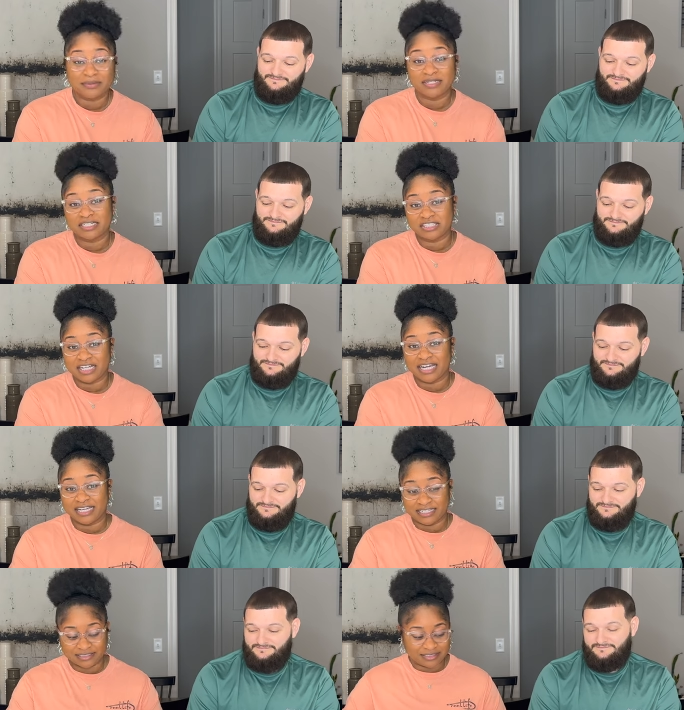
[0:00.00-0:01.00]
Speaker 1: we're going to try
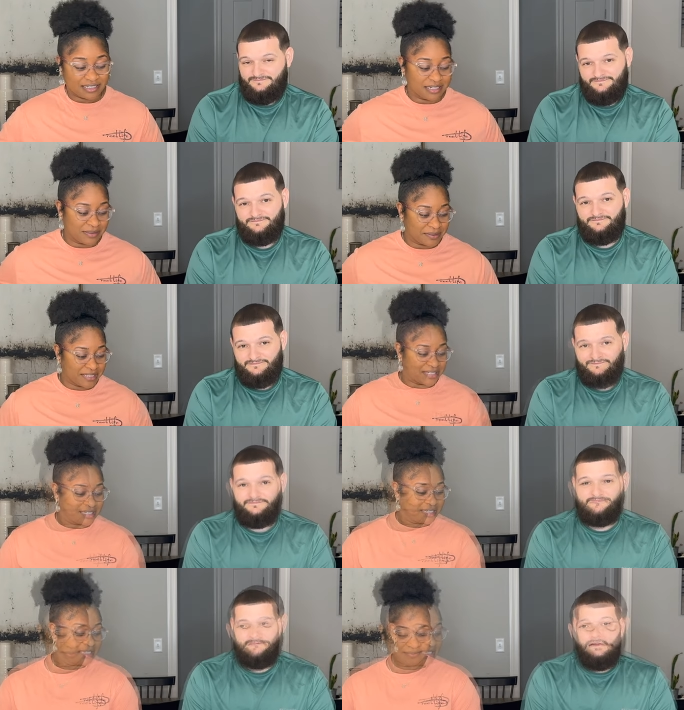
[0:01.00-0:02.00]
it anyway.
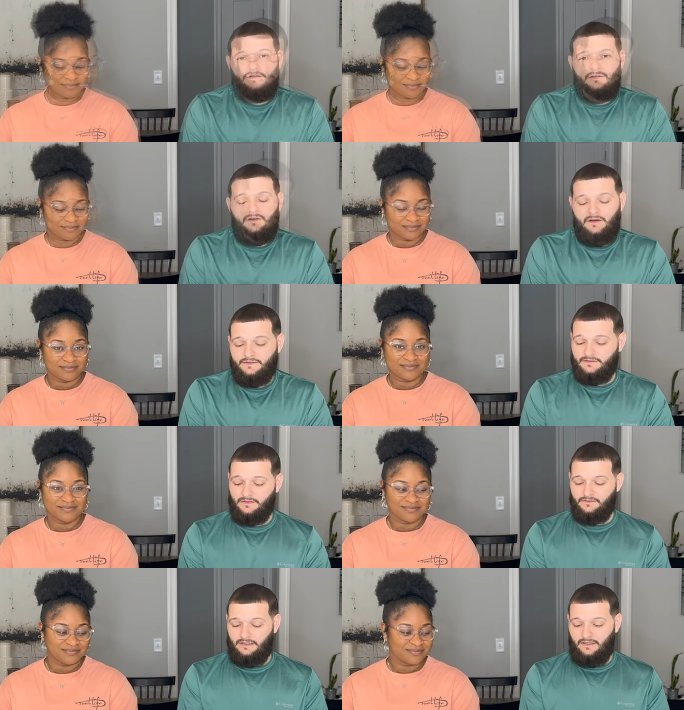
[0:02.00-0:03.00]
Speaker 2: All right,
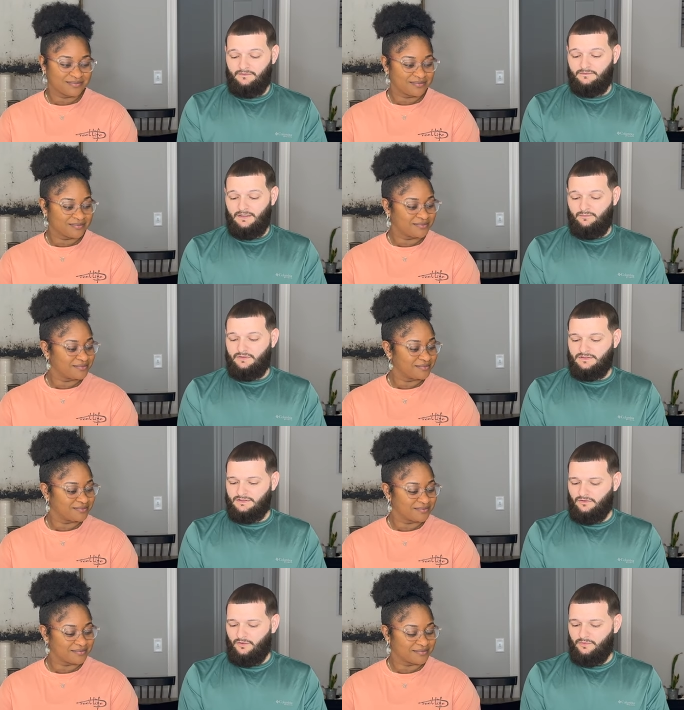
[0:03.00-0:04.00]
so uh, I think we
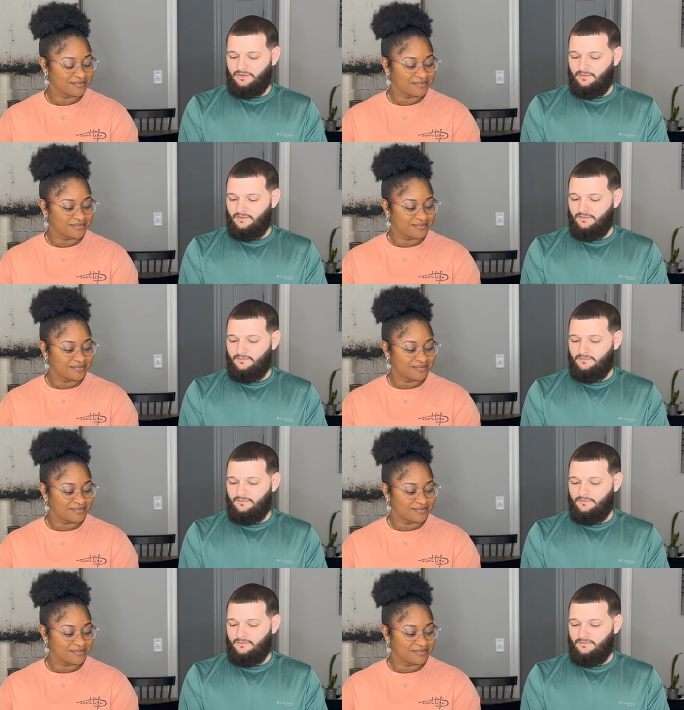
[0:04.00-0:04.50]
should start with the